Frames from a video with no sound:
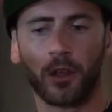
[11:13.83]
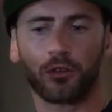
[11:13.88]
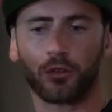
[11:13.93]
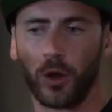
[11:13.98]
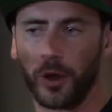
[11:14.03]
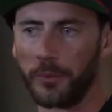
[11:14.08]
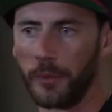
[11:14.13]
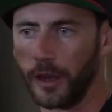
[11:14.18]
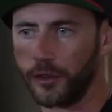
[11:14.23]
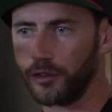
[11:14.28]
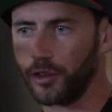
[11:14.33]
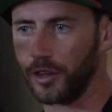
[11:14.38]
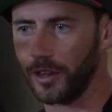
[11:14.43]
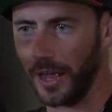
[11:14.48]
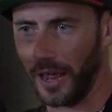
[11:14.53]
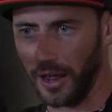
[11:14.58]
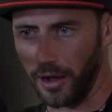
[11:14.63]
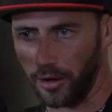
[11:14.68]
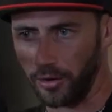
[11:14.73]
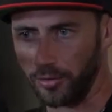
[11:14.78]
So I mentioned
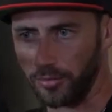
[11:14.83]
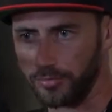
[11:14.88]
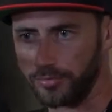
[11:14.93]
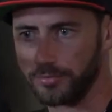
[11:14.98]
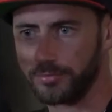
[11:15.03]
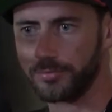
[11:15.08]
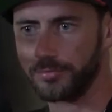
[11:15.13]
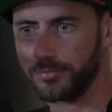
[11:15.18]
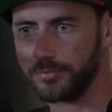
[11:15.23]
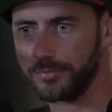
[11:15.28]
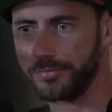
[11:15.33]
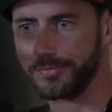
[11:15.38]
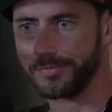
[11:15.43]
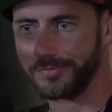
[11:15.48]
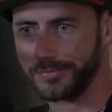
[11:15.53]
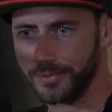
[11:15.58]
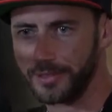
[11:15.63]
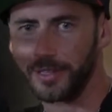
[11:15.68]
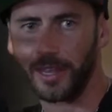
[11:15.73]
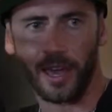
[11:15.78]
how,
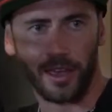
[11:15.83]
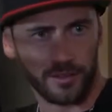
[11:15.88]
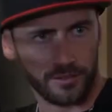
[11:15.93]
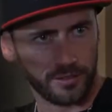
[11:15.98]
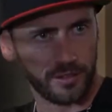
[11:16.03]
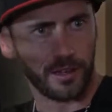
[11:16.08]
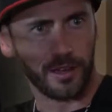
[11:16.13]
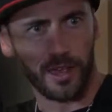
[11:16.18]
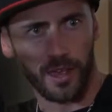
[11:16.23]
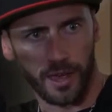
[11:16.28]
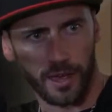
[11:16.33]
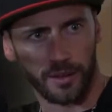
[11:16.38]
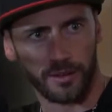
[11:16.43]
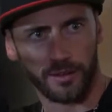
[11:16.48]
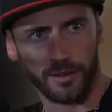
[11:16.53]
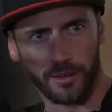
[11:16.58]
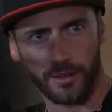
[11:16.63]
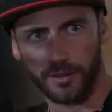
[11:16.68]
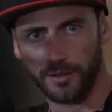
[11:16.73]
yes, it can.